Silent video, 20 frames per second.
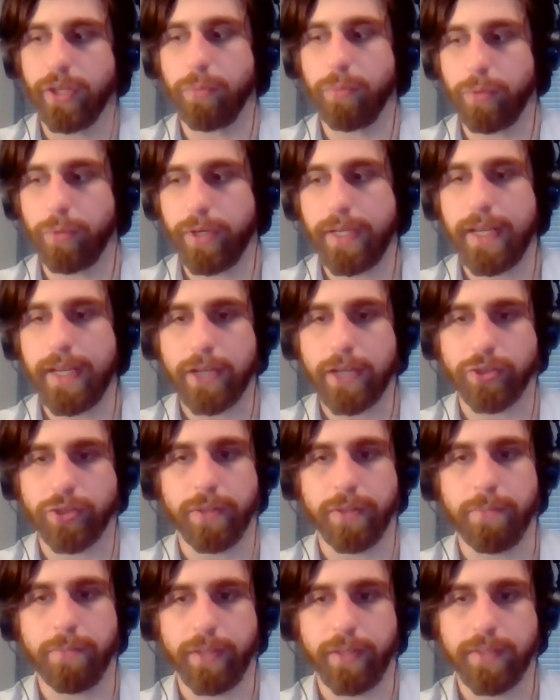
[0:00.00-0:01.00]
pretty
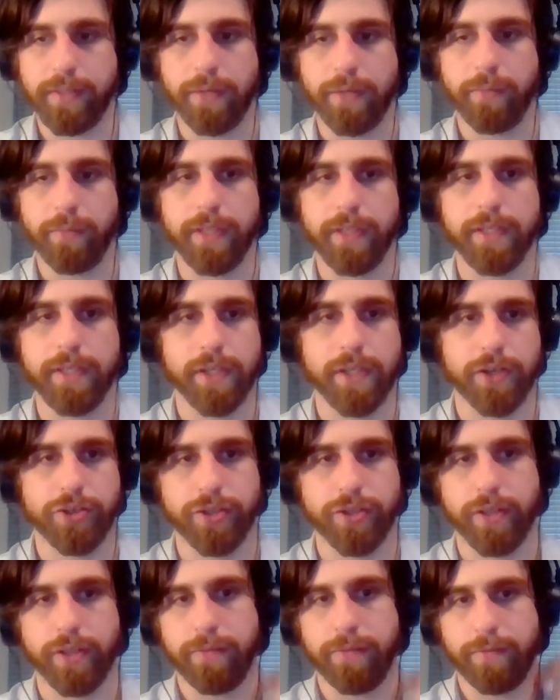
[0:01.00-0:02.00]
naturally melds in with the
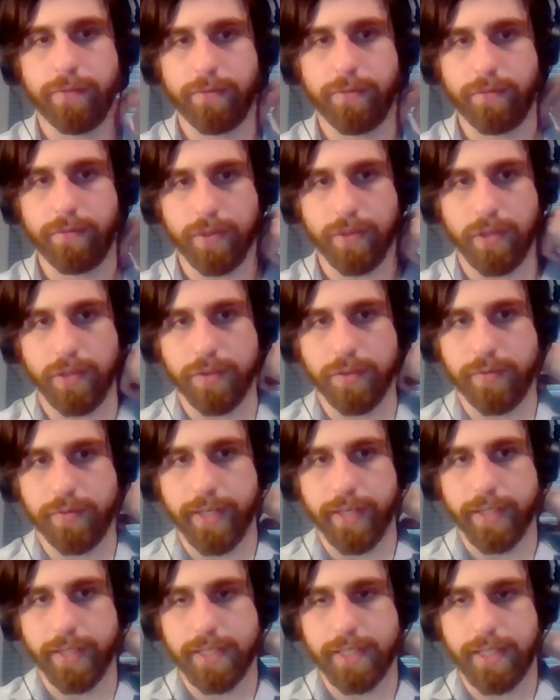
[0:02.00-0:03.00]
discussion of those
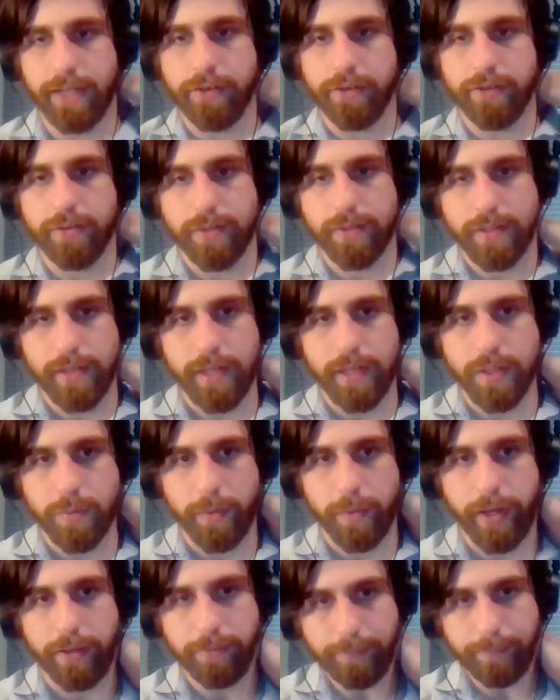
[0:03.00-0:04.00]
various standards as
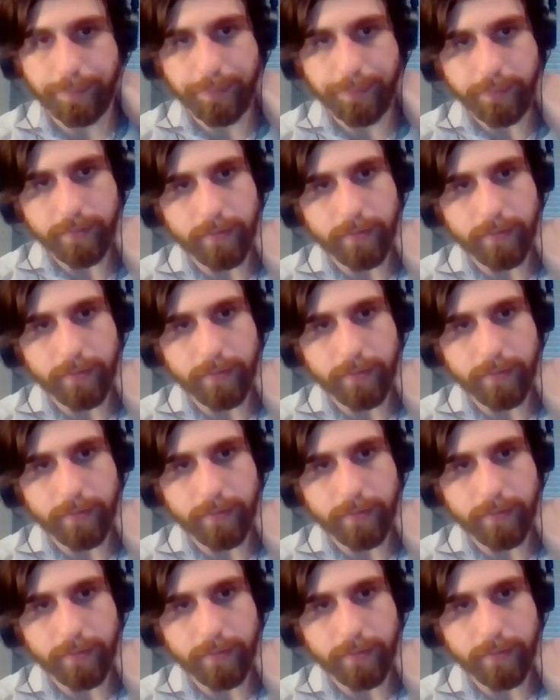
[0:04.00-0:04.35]
well.